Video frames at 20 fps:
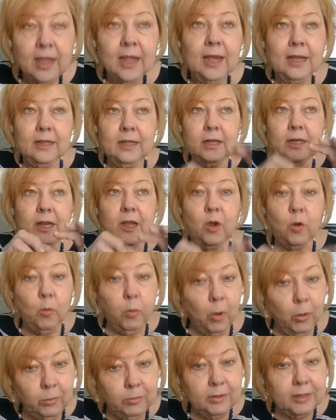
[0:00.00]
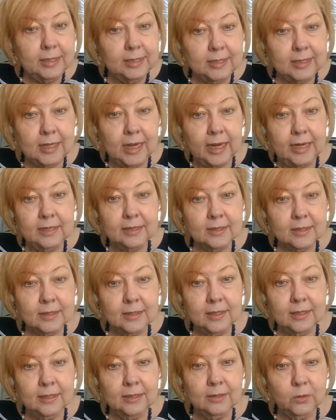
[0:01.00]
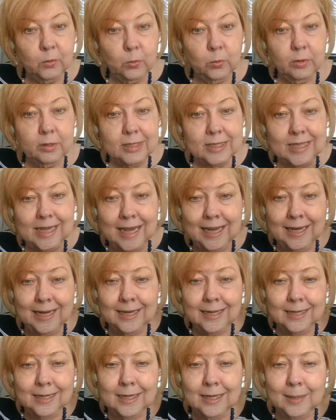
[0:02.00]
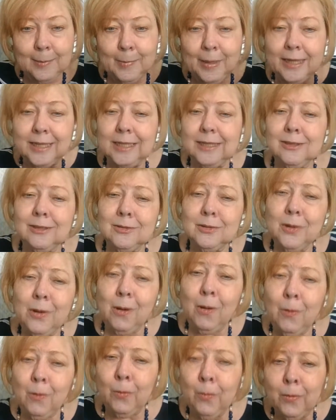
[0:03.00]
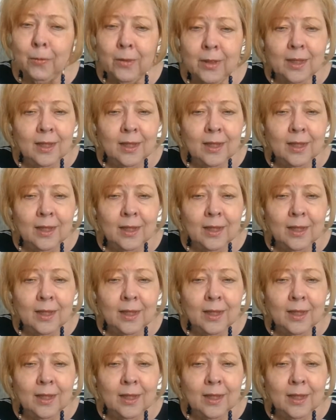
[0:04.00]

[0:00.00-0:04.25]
And then they quote these sites in the works cited, and I'm like, oh no,